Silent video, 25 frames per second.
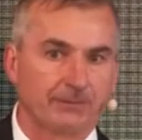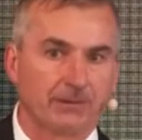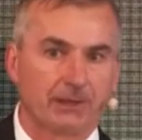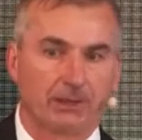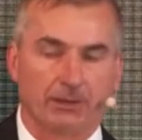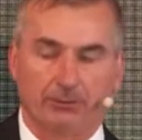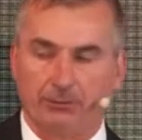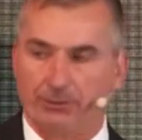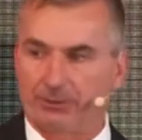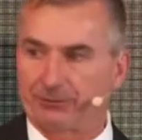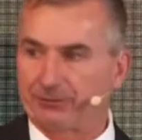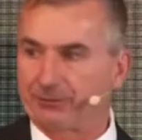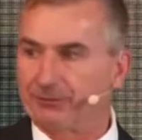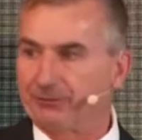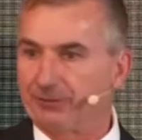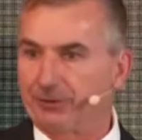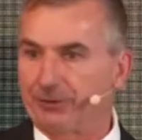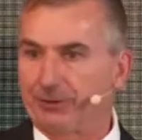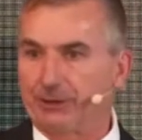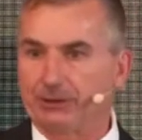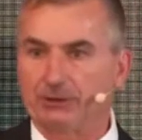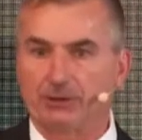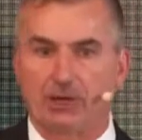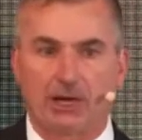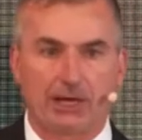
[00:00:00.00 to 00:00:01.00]
And we have some
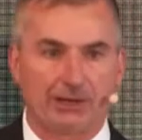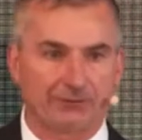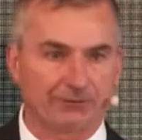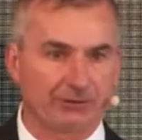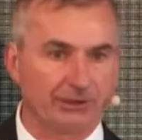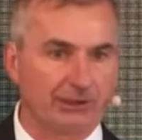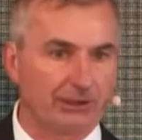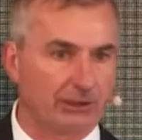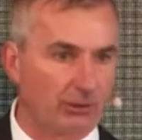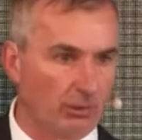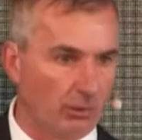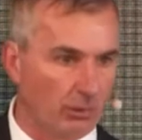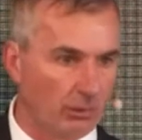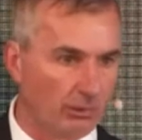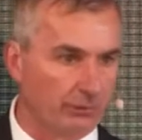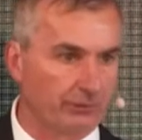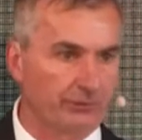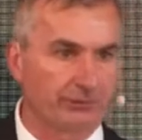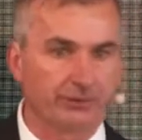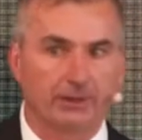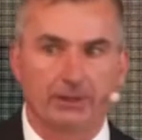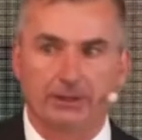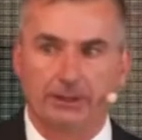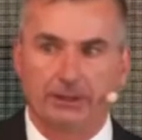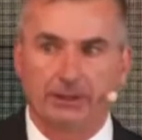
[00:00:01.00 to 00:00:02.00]
very lofty
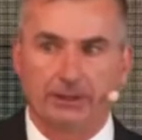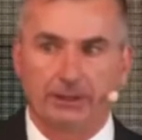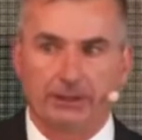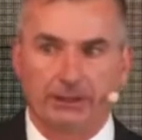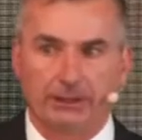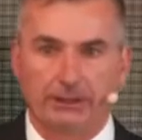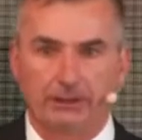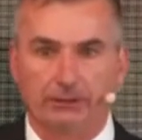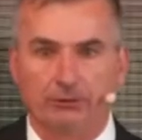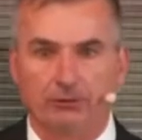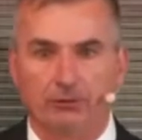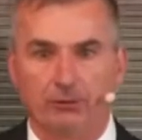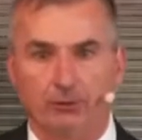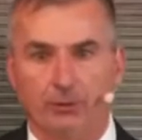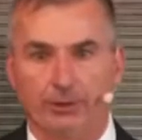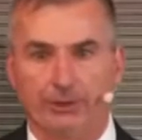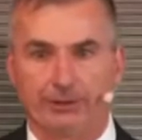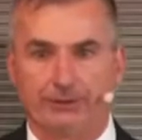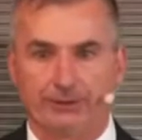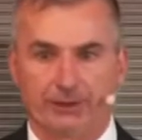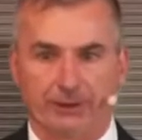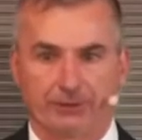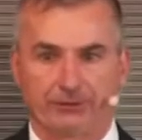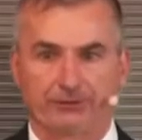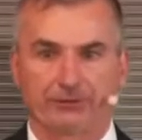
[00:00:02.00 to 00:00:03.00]
goals in doing
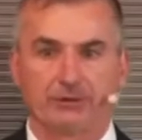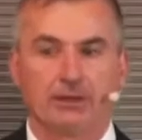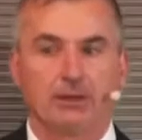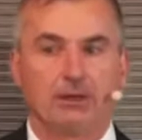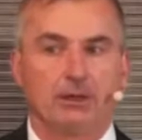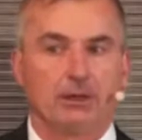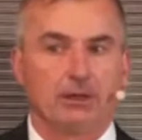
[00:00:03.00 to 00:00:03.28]
this.